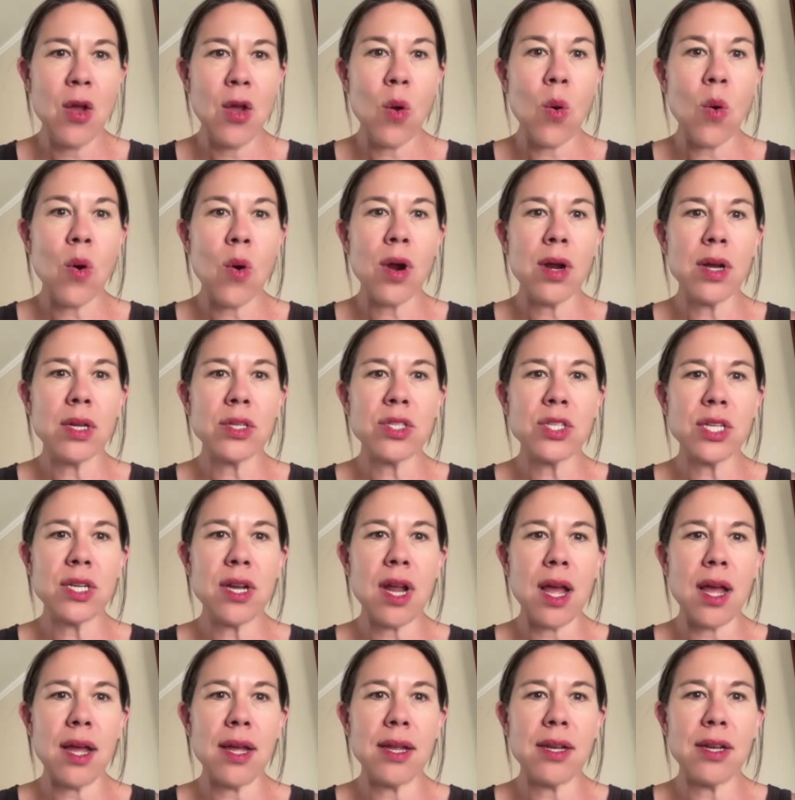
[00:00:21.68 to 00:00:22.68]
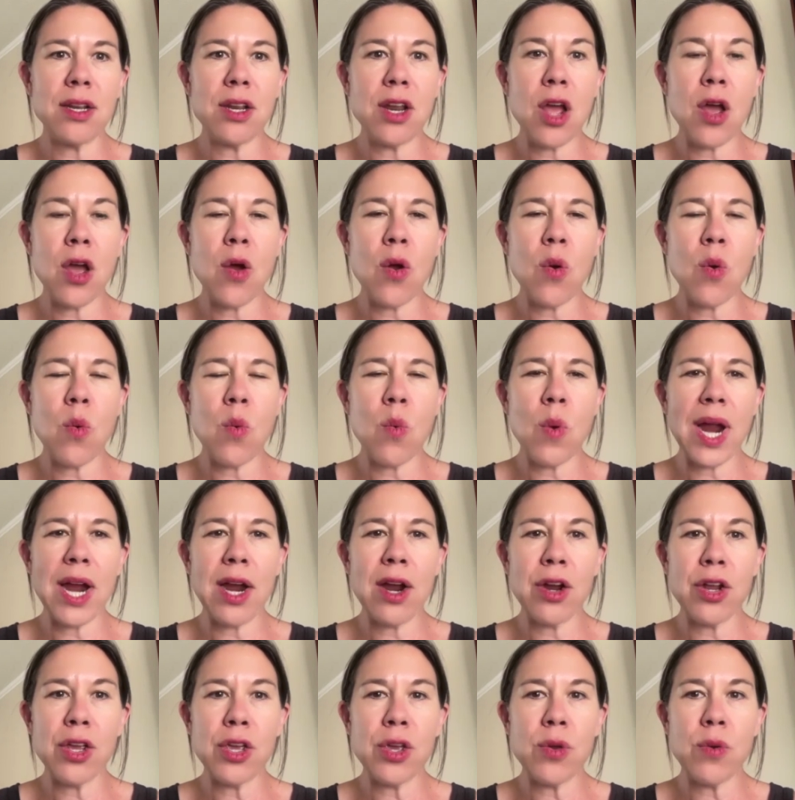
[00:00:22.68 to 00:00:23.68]
or to not know
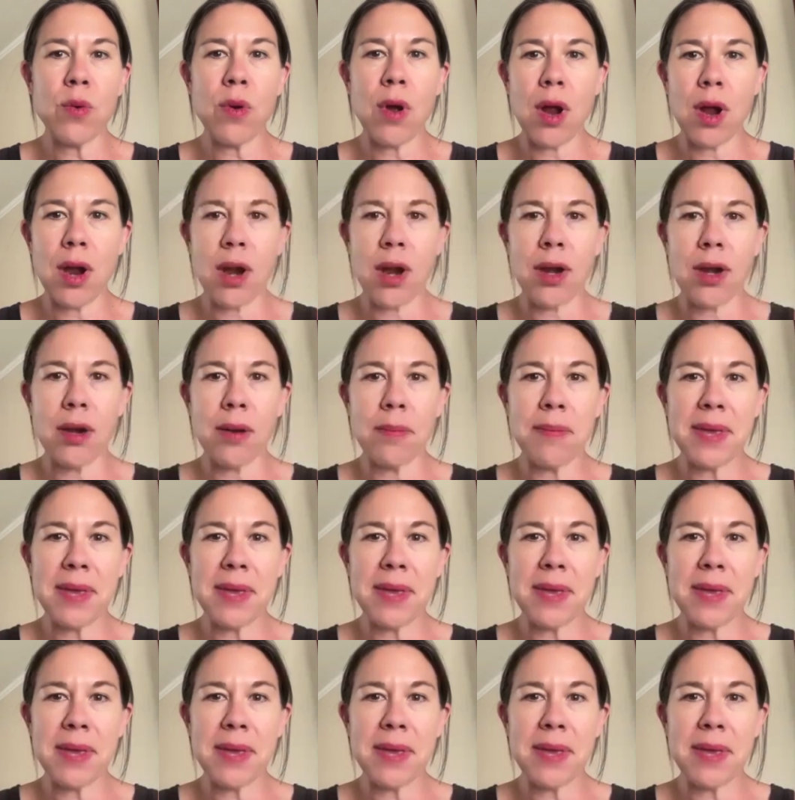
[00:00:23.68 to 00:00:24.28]
where you are